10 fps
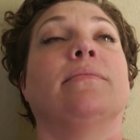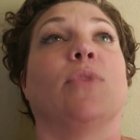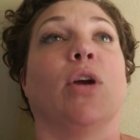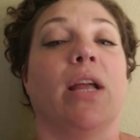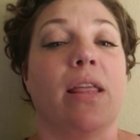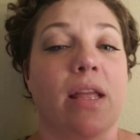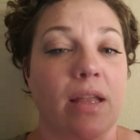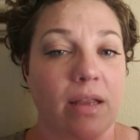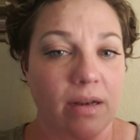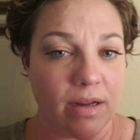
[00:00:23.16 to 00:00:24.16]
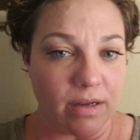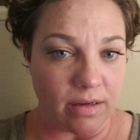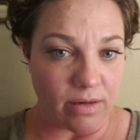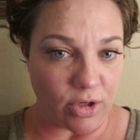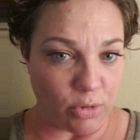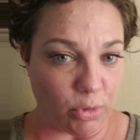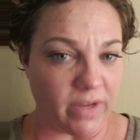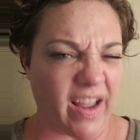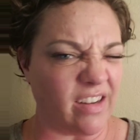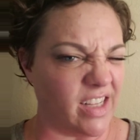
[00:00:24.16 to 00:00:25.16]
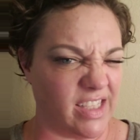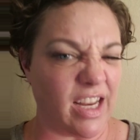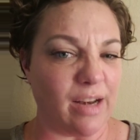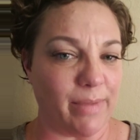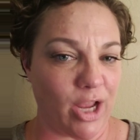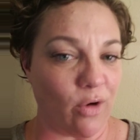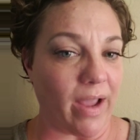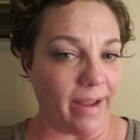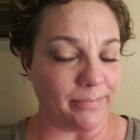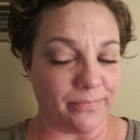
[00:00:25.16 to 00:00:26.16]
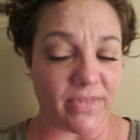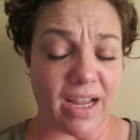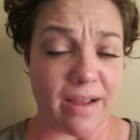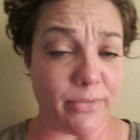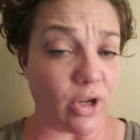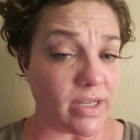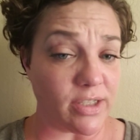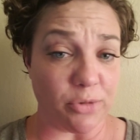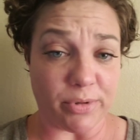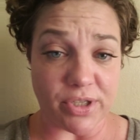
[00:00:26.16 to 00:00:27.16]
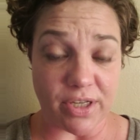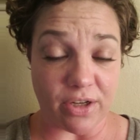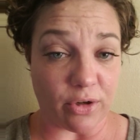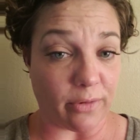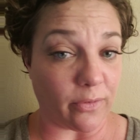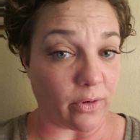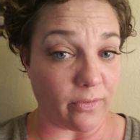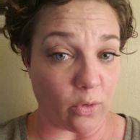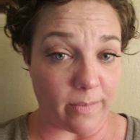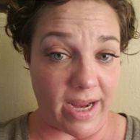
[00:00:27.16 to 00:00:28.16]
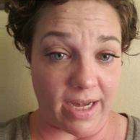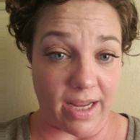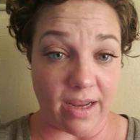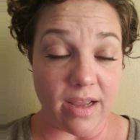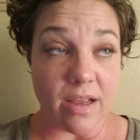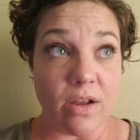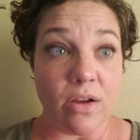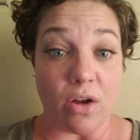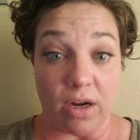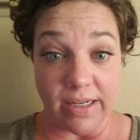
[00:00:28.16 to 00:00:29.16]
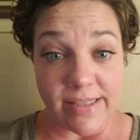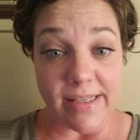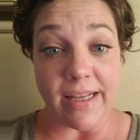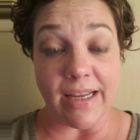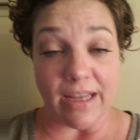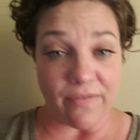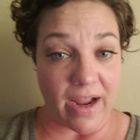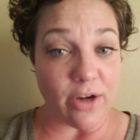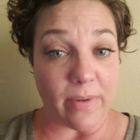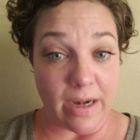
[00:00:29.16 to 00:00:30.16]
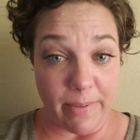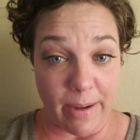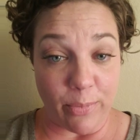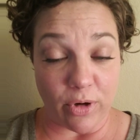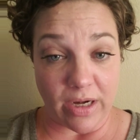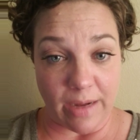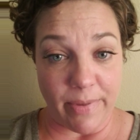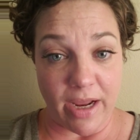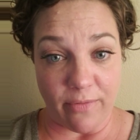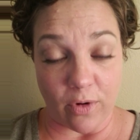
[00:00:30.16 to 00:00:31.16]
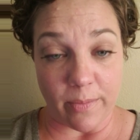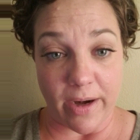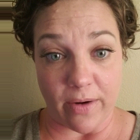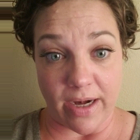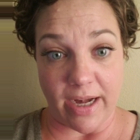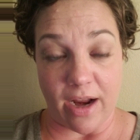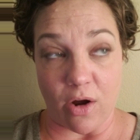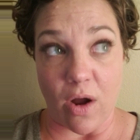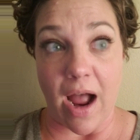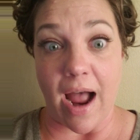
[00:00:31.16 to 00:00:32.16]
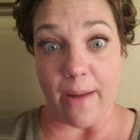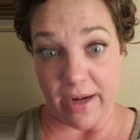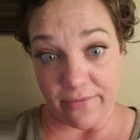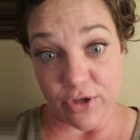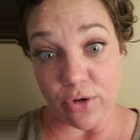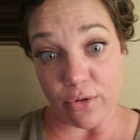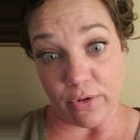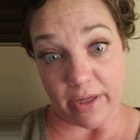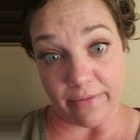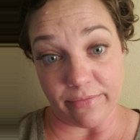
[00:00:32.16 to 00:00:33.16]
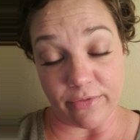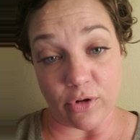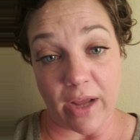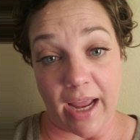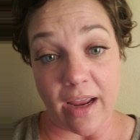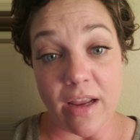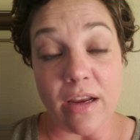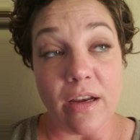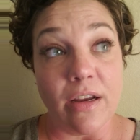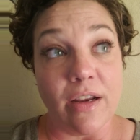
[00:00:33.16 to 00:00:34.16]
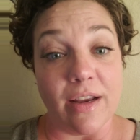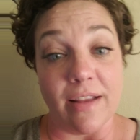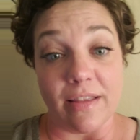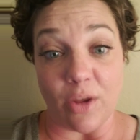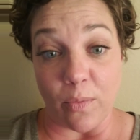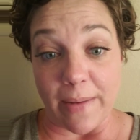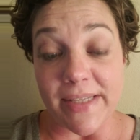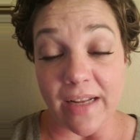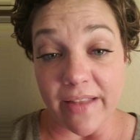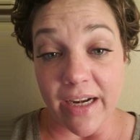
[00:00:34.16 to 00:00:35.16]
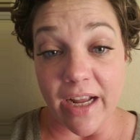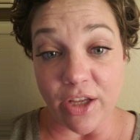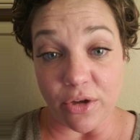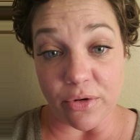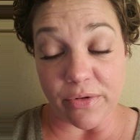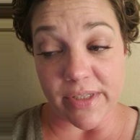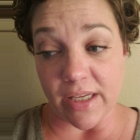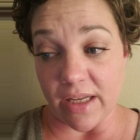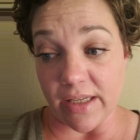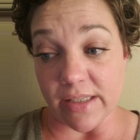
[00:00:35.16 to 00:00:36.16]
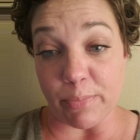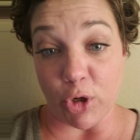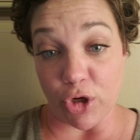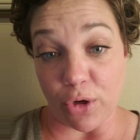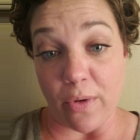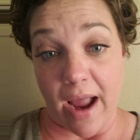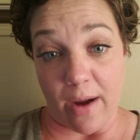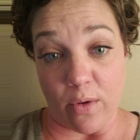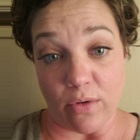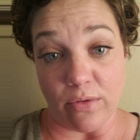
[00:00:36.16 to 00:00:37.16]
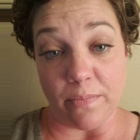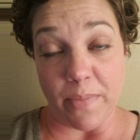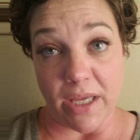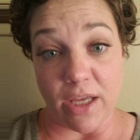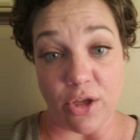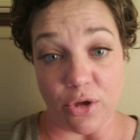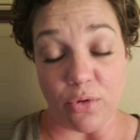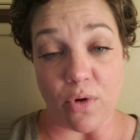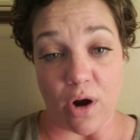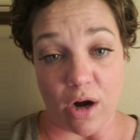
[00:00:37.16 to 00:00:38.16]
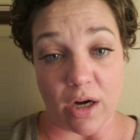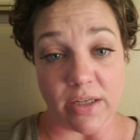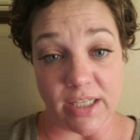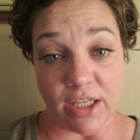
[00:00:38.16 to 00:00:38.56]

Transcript: Breathe in, breathe out. It's gonna be okay. I'm not super stickler for formatting. Honestly, if I had to write a paper in APA format right now, I would have to Google it, okay? The website that I use is Purdue Owl. Purdueowl.